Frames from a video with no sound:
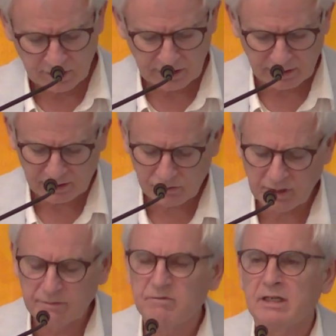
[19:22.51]
and
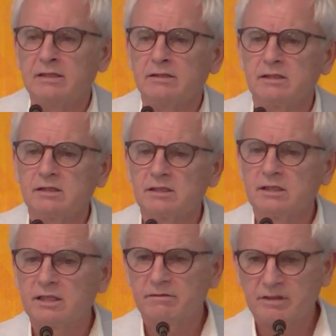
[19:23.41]
extreme violence that
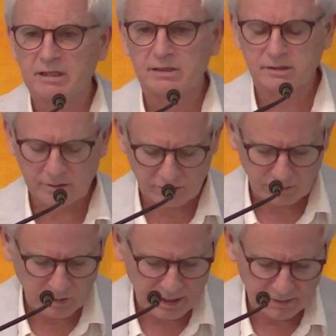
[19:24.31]
they faced on the
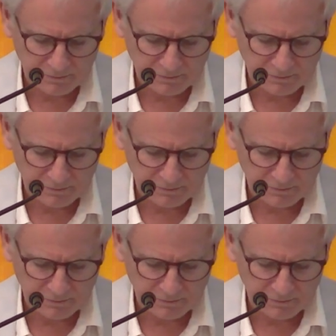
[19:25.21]
way.